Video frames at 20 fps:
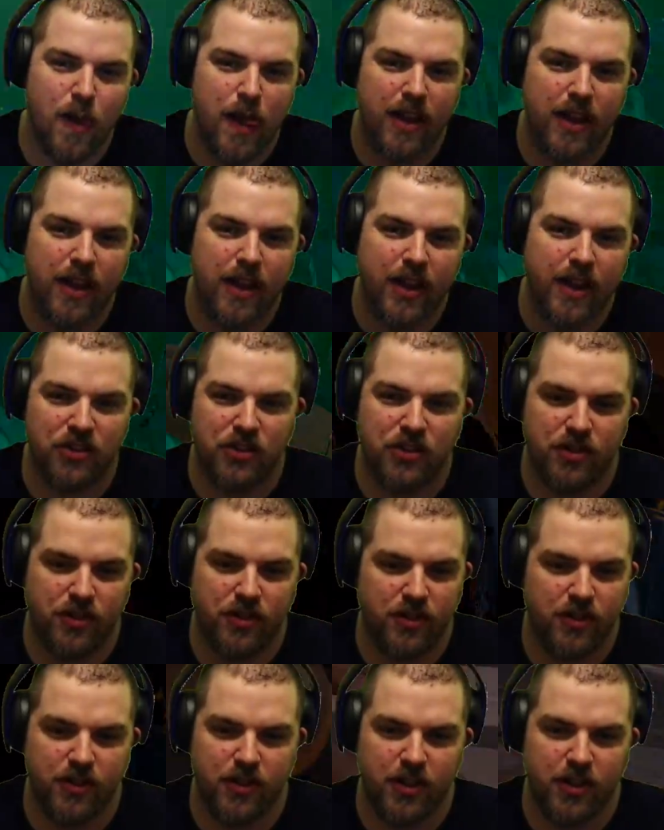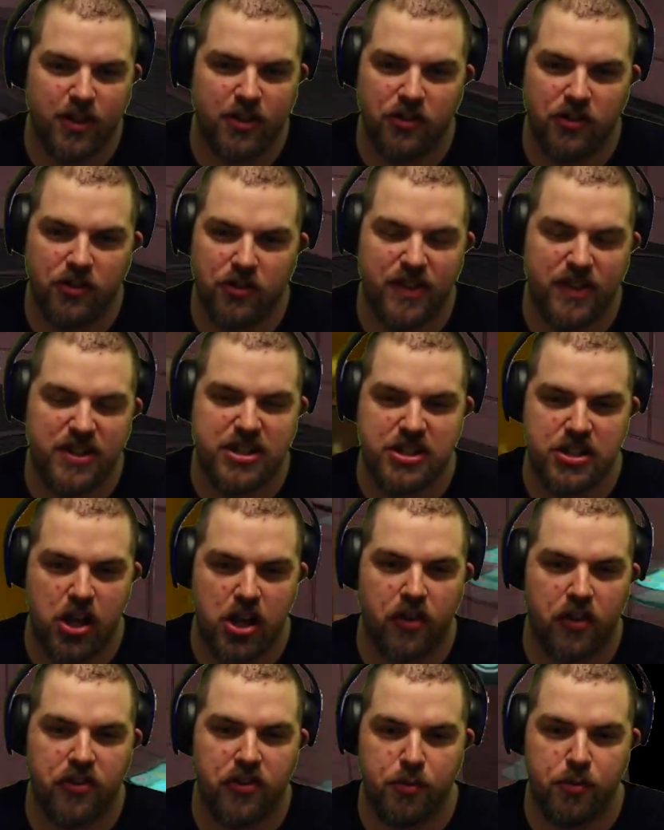because fish is
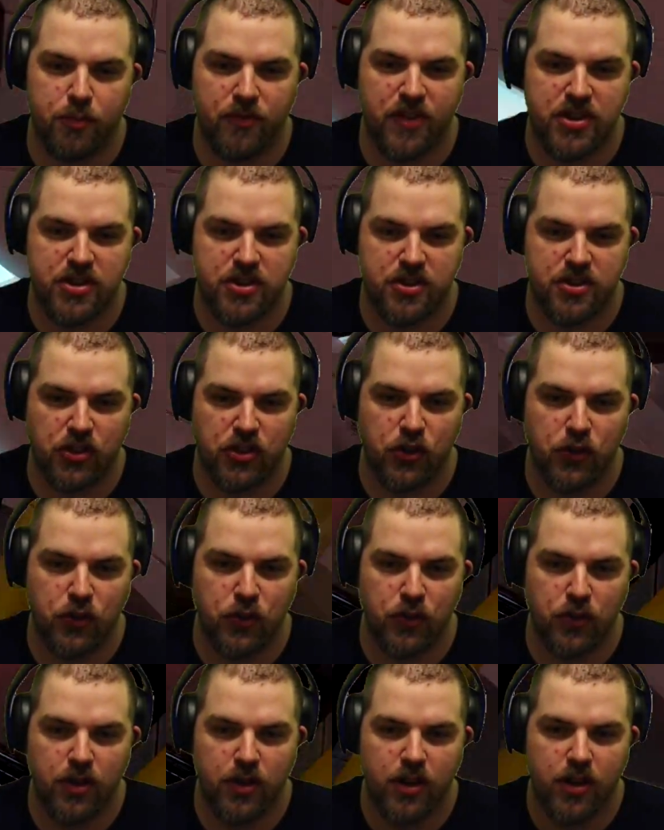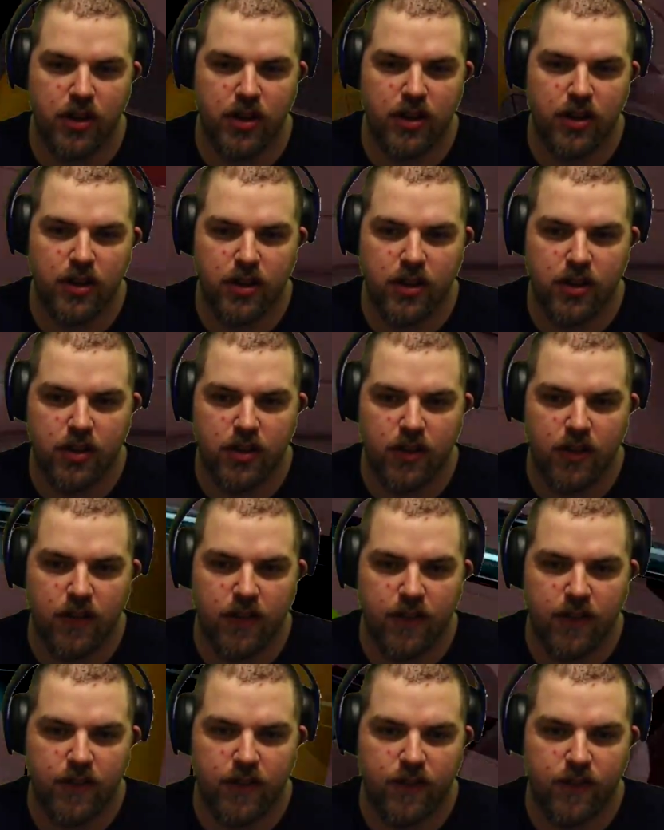awesome. Fish is good.
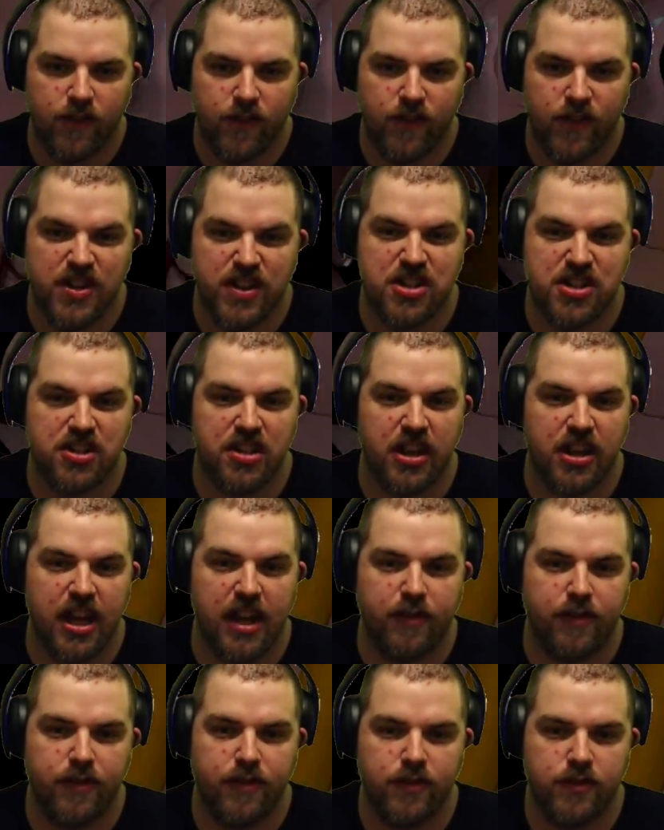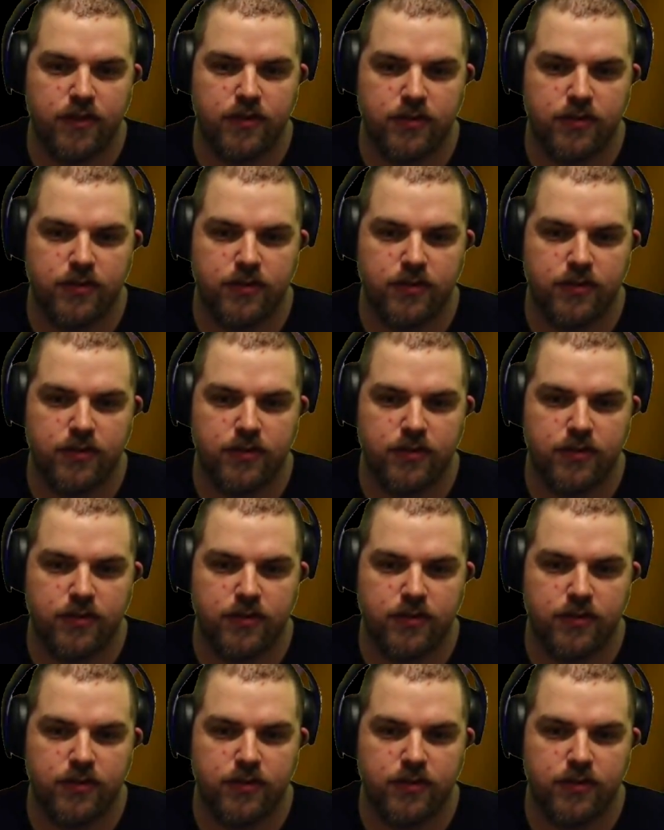Fish is life.